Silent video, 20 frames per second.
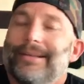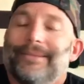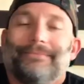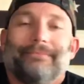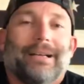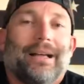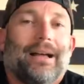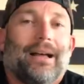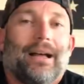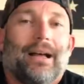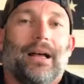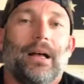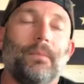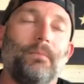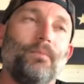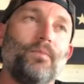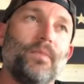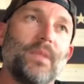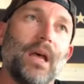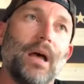
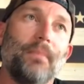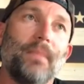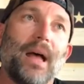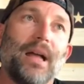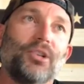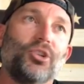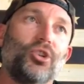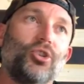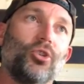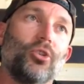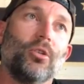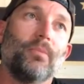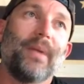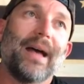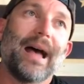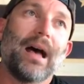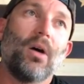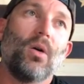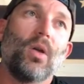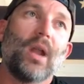I'm not sure
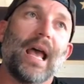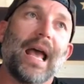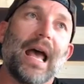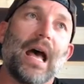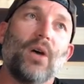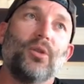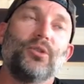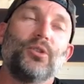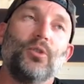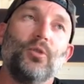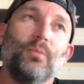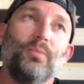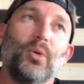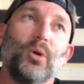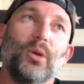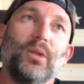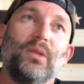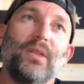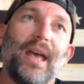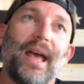about how to
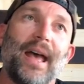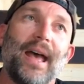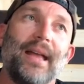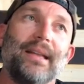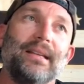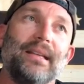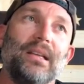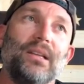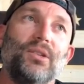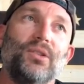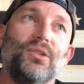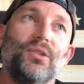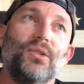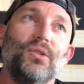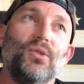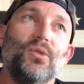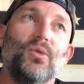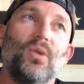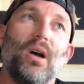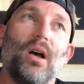put that
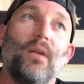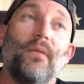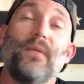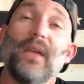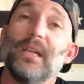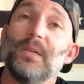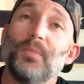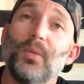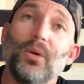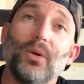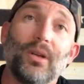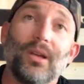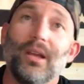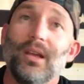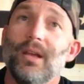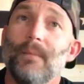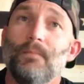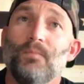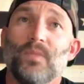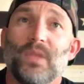into Facebook.
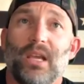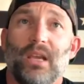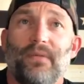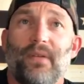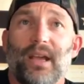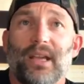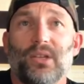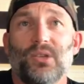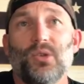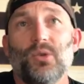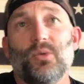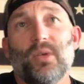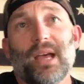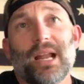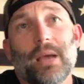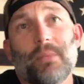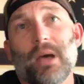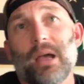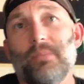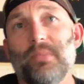If I could do that,
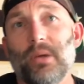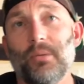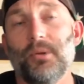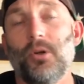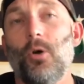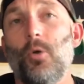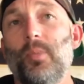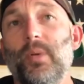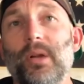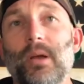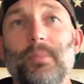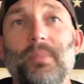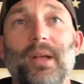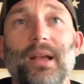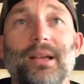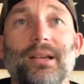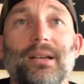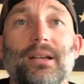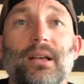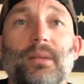I might be able to open up
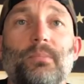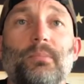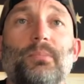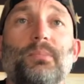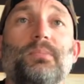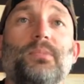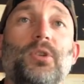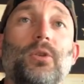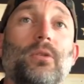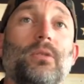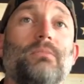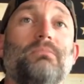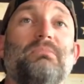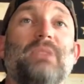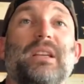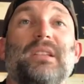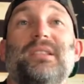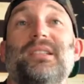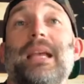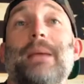like do
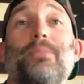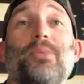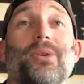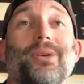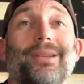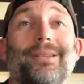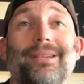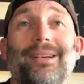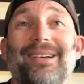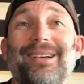a separate